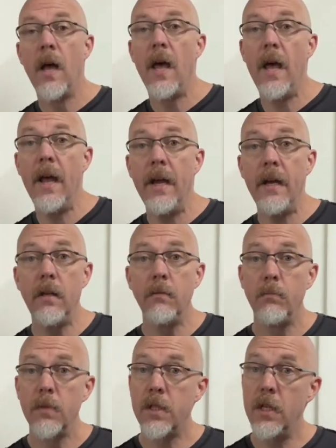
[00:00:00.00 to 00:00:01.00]
a
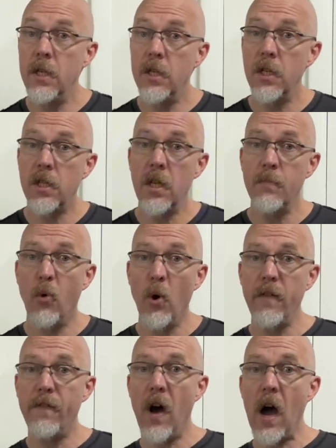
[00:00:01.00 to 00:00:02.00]
CGC
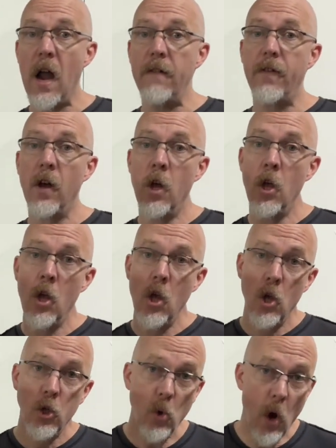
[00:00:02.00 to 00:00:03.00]
0.5.
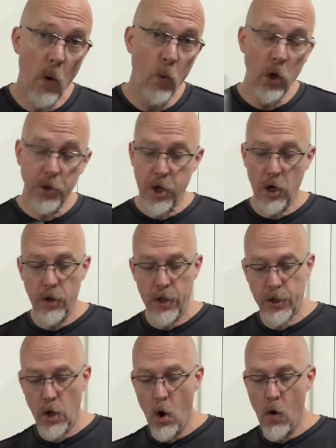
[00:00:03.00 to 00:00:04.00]
So I will turn
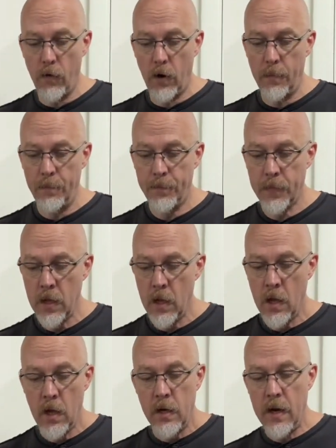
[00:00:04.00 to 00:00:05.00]
this over.
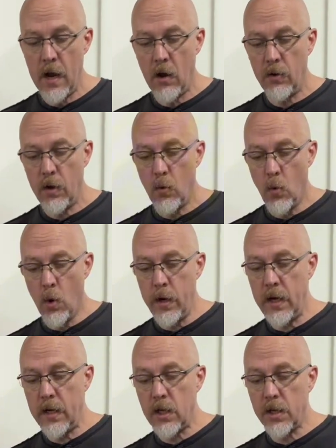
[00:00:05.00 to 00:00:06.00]
Now, on
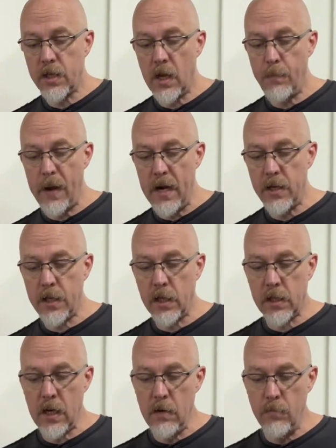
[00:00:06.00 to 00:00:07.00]
it, it does say page
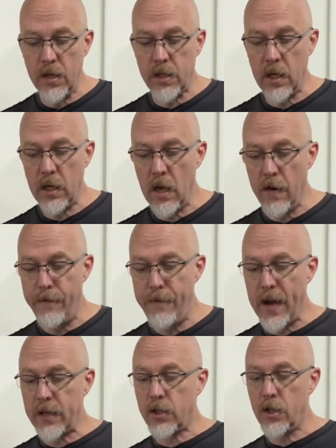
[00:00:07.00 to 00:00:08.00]
16 missing,
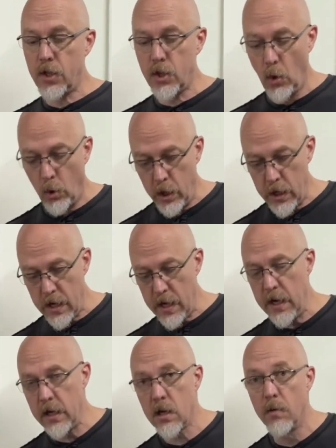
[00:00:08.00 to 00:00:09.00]
effects story
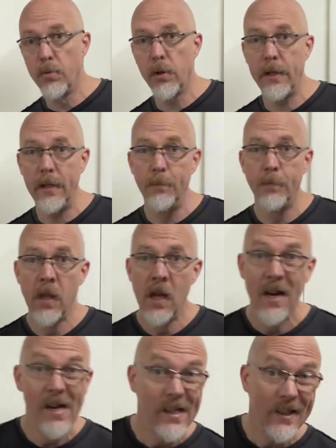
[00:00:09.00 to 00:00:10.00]
incomplete.
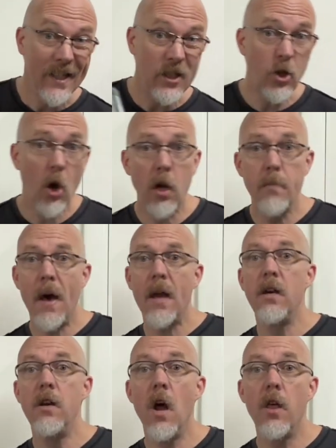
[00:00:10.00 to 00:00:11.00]
Let's talk about
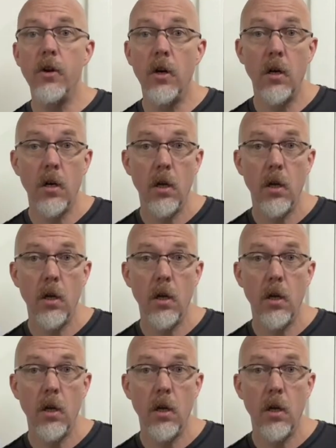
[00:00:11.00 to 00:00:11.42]
another